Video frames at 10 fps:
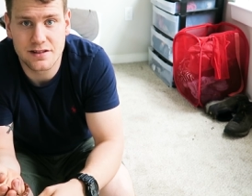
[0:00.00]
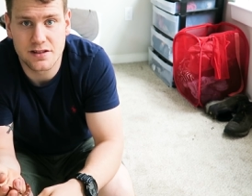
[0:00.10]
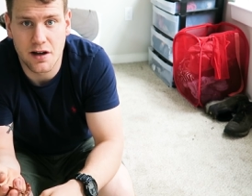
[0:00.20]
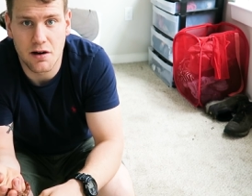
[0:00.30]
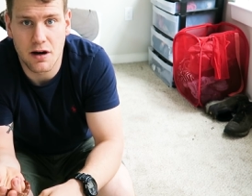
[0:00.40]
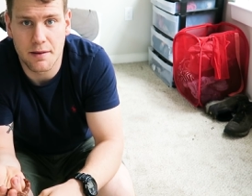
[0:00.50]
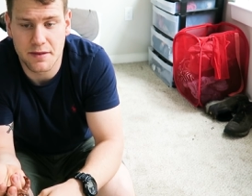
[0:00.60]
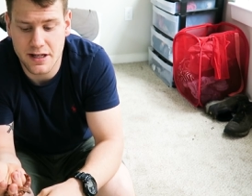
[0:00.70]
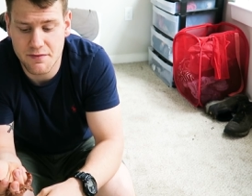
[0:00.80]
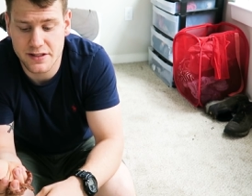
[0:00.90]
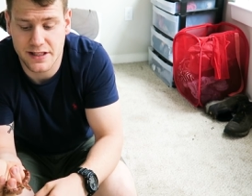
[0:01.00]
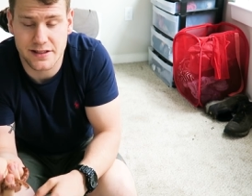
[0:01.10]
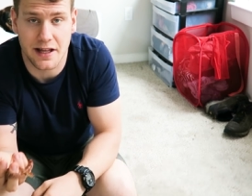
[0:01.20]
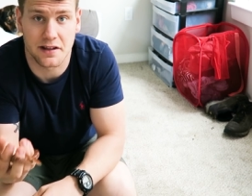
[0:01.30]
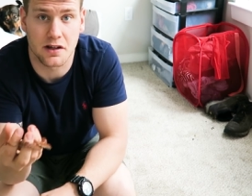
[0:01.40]
So um, the difference is
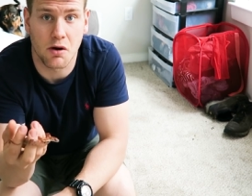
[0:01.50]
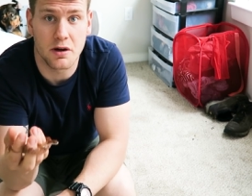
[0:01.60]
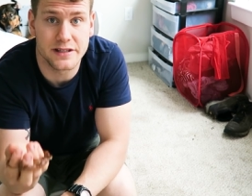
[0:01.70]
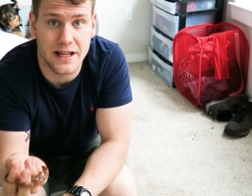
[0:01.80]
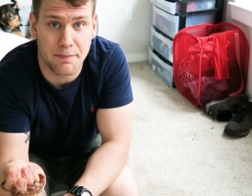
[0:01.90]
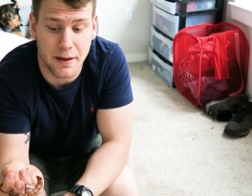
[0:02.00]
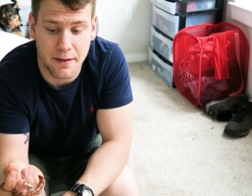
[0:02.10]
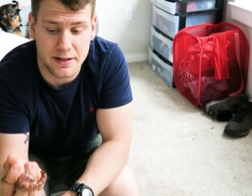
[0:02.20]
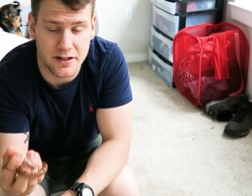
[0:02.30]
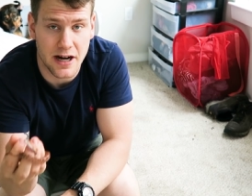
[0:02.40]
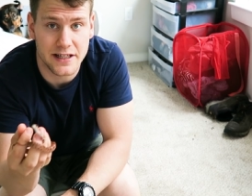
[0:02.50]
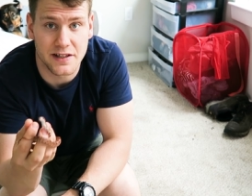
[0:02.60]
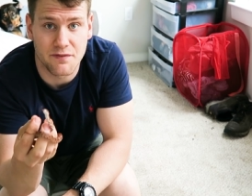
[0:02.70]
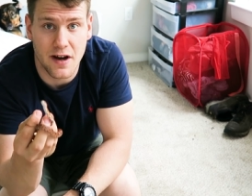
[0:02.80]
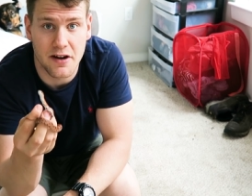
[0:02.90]
that the corn snake babies are
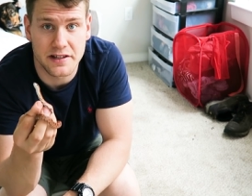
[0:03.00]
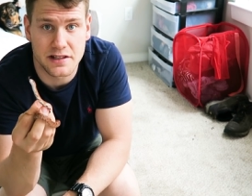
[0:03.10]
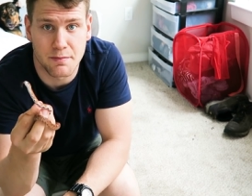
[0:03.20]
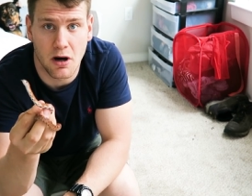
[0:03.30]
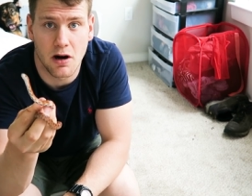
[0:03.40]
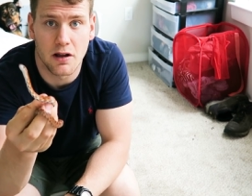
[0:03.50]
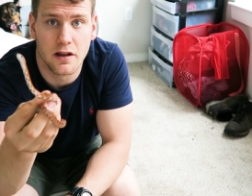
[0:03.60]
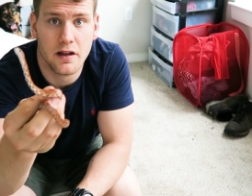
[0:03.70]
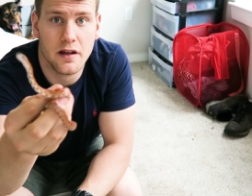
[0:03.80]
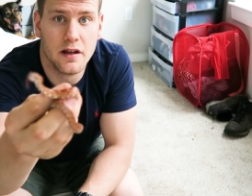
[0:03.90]
actually very small.